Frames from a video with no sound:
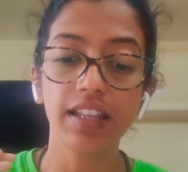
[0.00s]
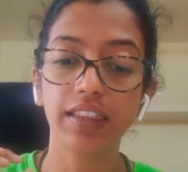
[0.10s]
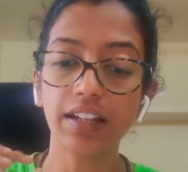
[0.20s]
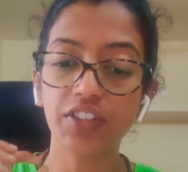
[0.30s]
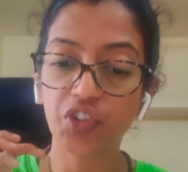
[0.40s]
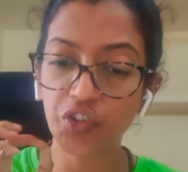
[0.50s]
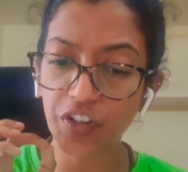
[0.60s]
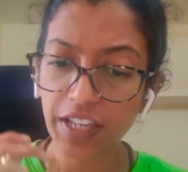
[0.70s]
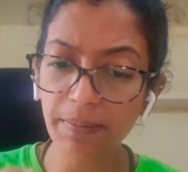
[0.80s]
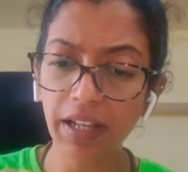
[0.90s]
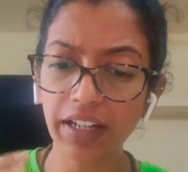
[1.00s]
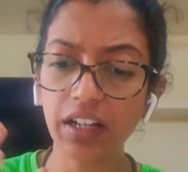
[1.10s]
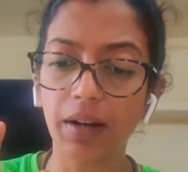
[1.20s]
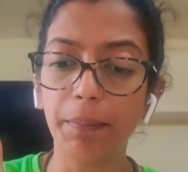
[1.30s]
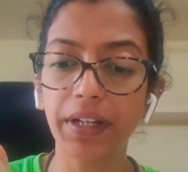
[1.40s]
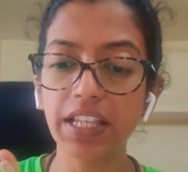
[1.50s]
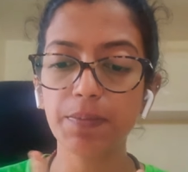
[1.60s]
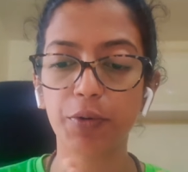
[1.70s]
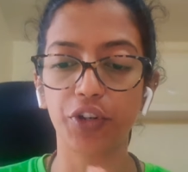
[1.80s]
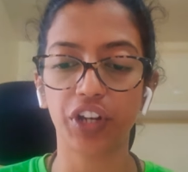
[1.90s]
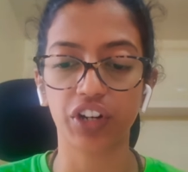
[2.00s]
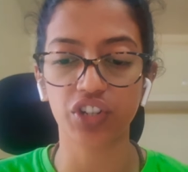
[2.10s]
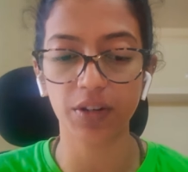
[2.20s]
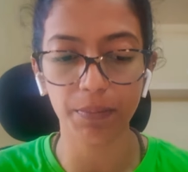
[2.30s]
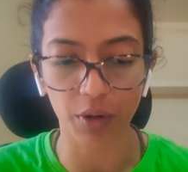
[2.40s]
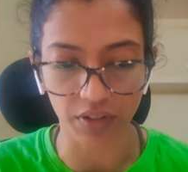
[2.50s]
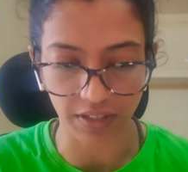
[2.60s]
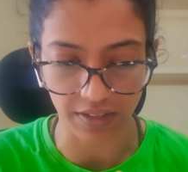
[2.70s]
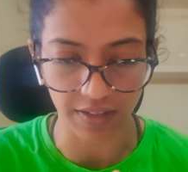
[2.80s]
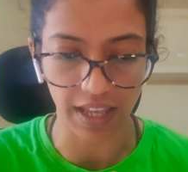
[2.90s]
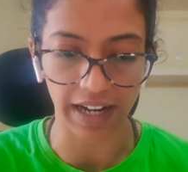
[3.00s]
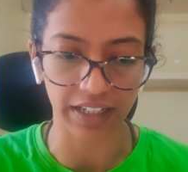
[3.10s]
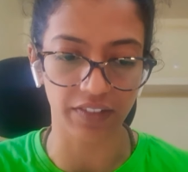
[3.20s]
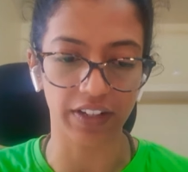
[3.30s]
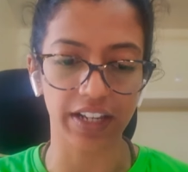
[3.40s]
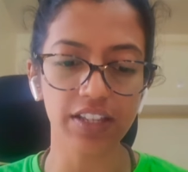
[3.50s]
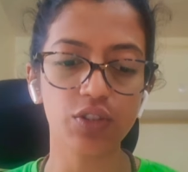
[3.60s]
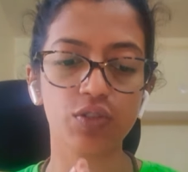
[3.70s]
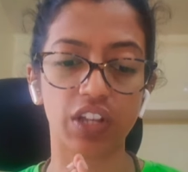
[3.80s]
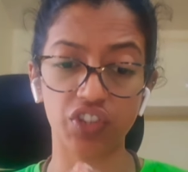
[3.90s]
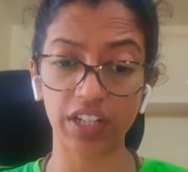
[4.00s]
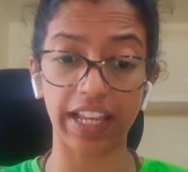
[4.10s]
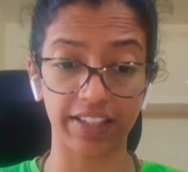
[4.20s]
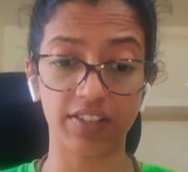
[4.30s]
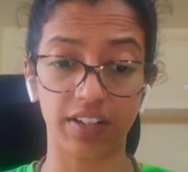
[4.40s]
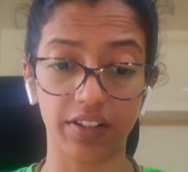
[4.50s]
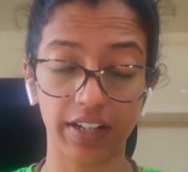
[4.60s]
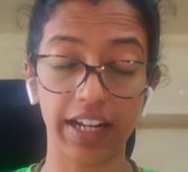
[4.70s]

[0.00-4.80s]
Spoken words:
that streamline a company's production process activities to such an extent.